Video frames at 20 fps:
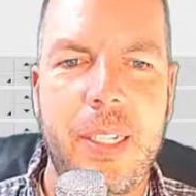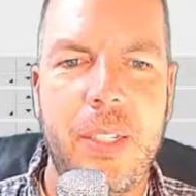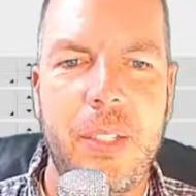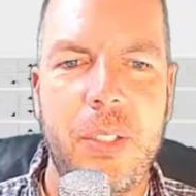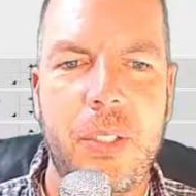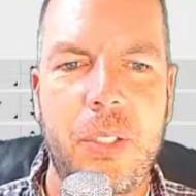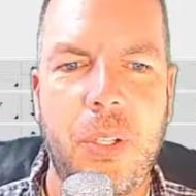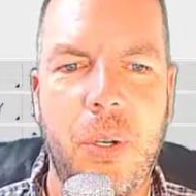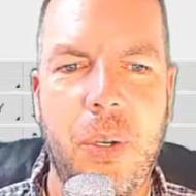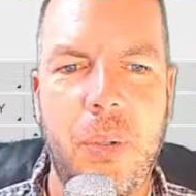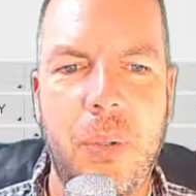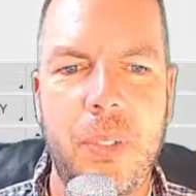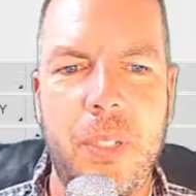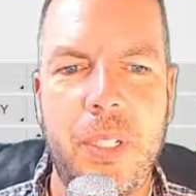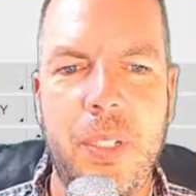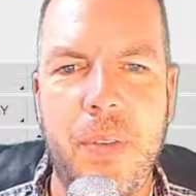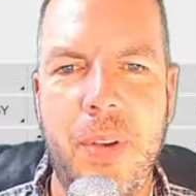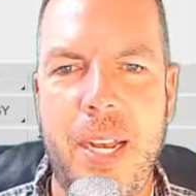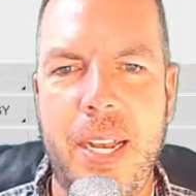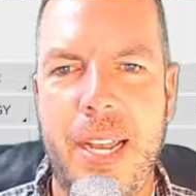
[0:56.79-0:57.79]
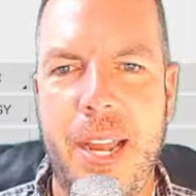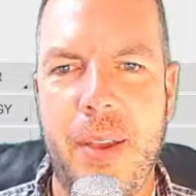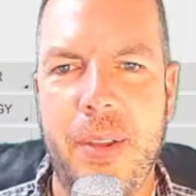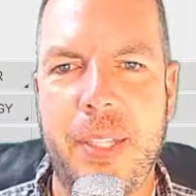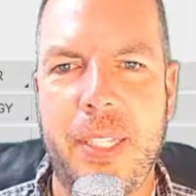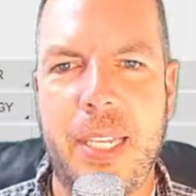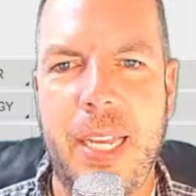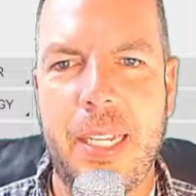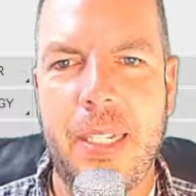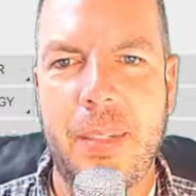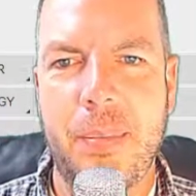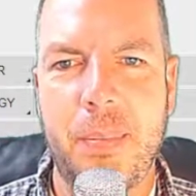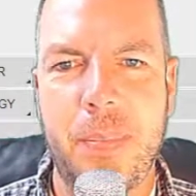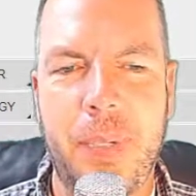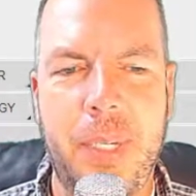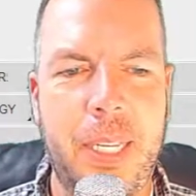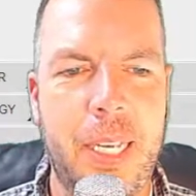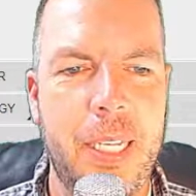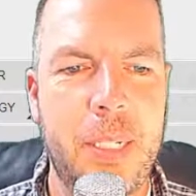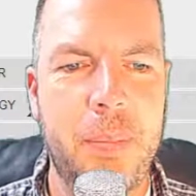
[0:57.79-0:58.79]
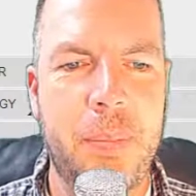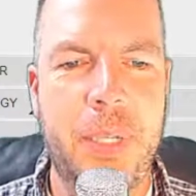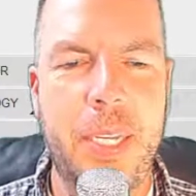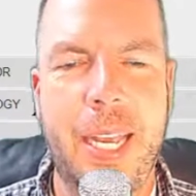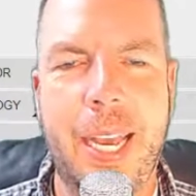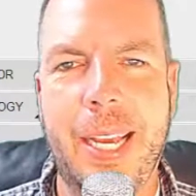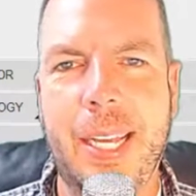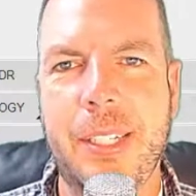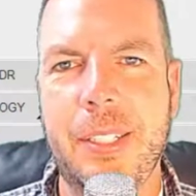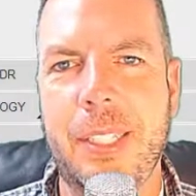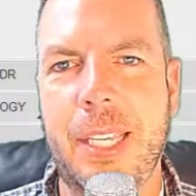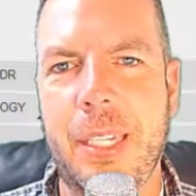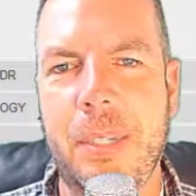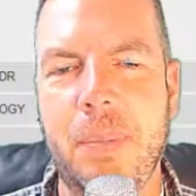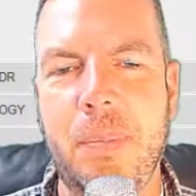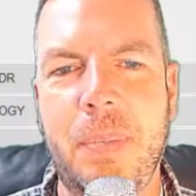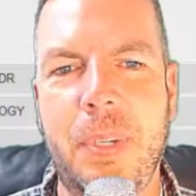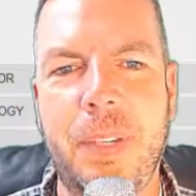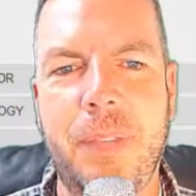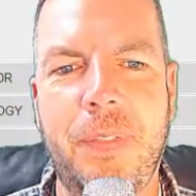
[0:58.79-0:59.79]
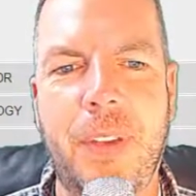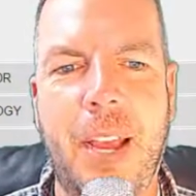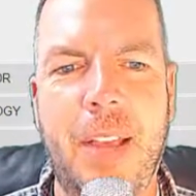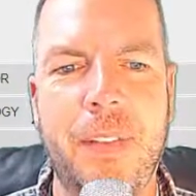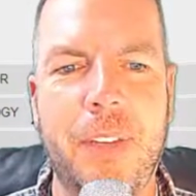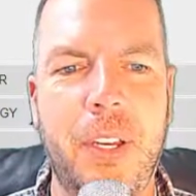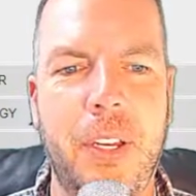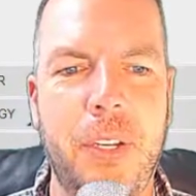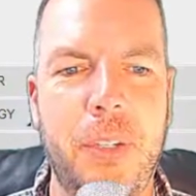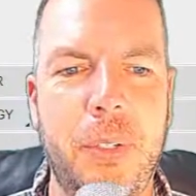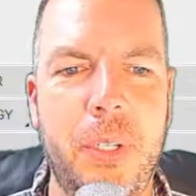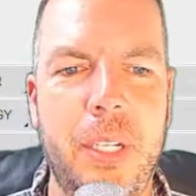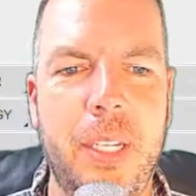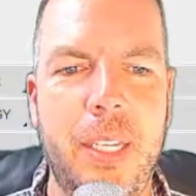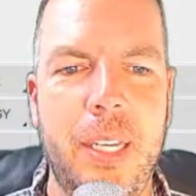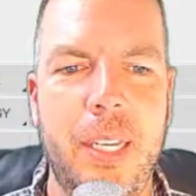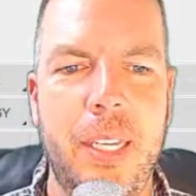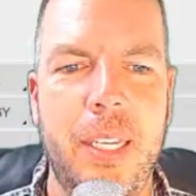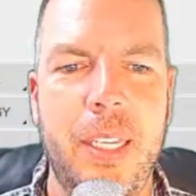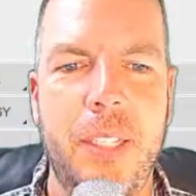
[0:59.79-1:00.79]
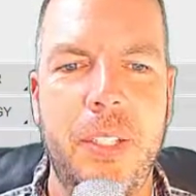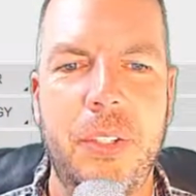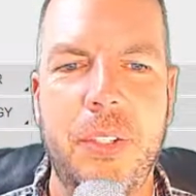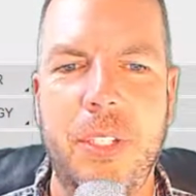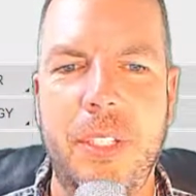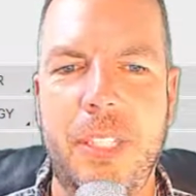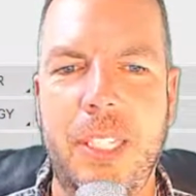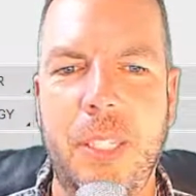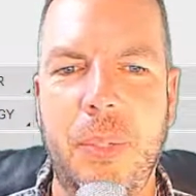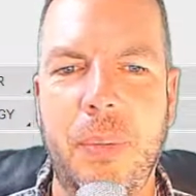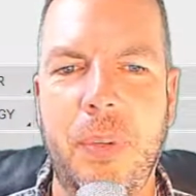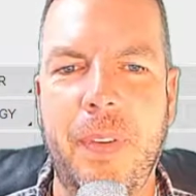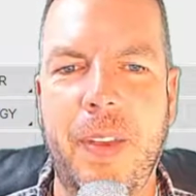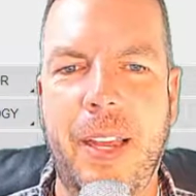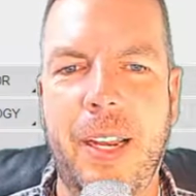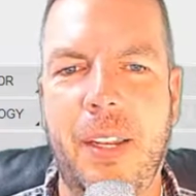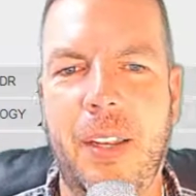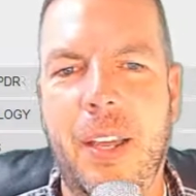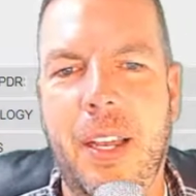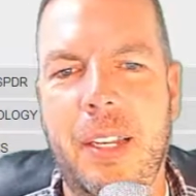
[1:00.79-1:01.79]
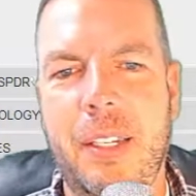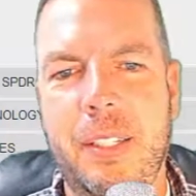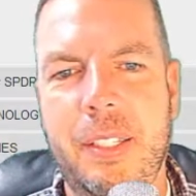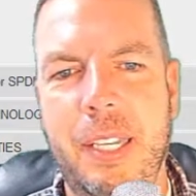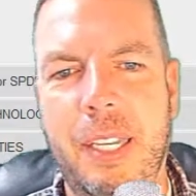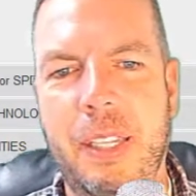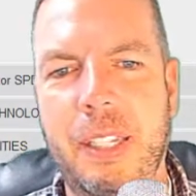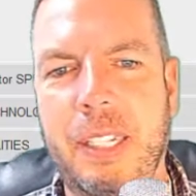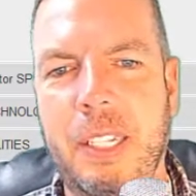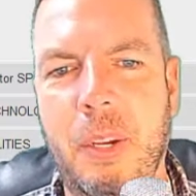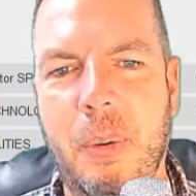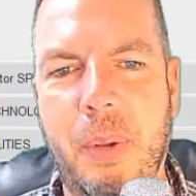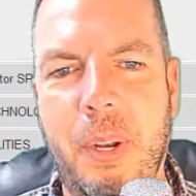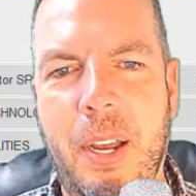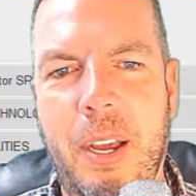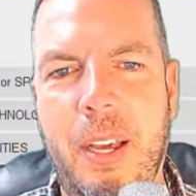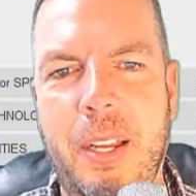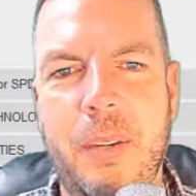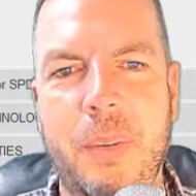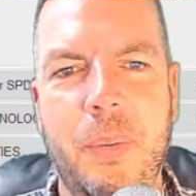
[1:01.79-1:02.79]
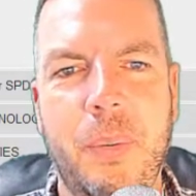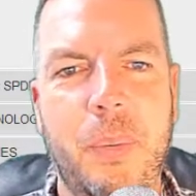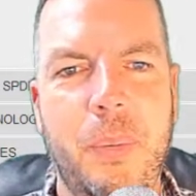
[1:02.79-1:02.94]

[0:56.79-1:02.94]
So looking right now at the SPX, S&P 500, you can see that we've had a lot of selling going on.